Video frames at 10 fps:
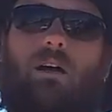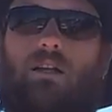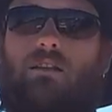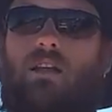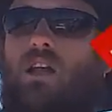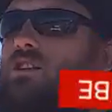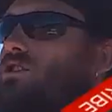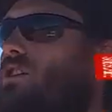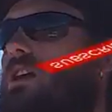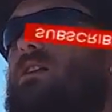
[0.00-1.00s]
button,
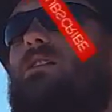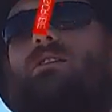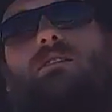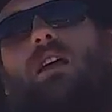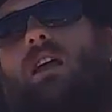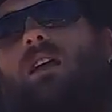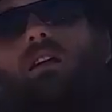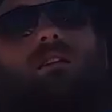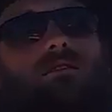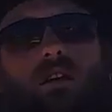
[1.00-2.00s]
share this
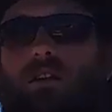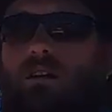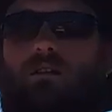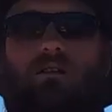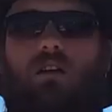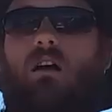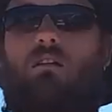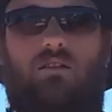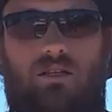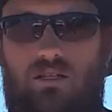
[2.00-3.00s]
thing to your
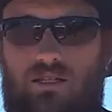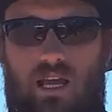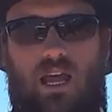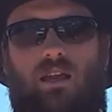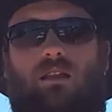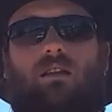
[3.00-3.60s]
heart's content,